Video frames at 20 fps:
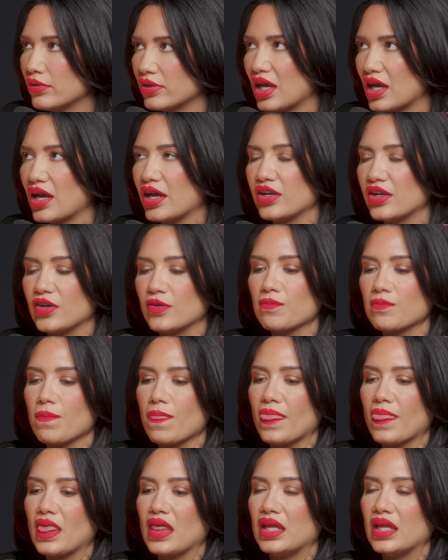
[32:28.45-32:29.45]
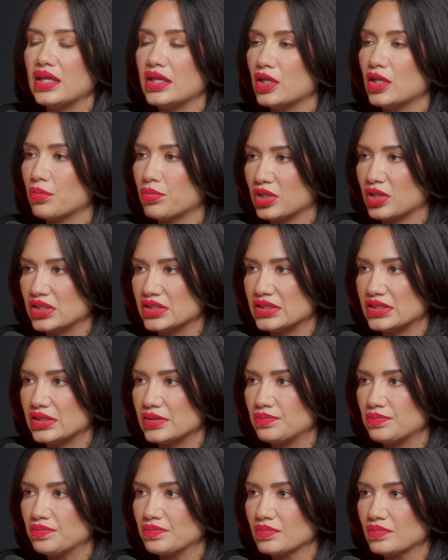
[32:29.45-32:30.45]
desire in a
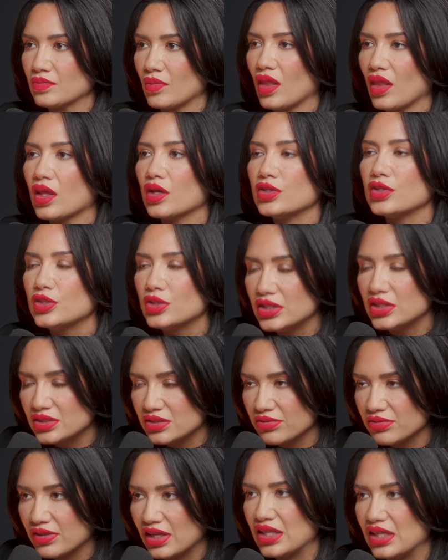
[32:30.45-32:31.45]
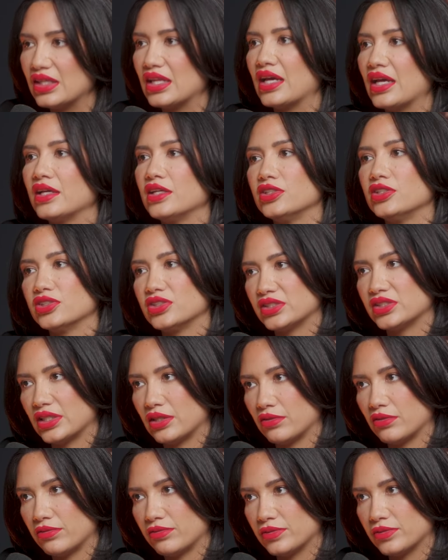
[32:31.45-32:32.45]
person. You need to find that in
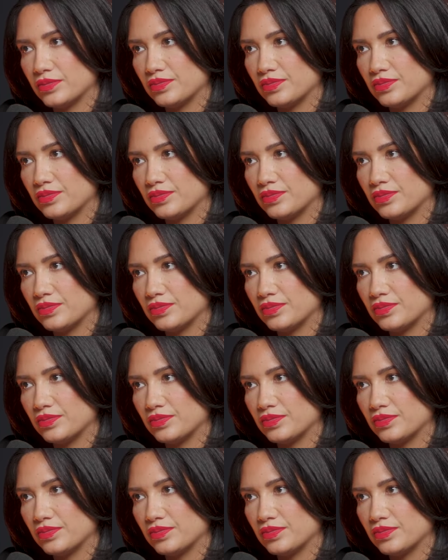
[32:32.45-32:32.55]
yourself.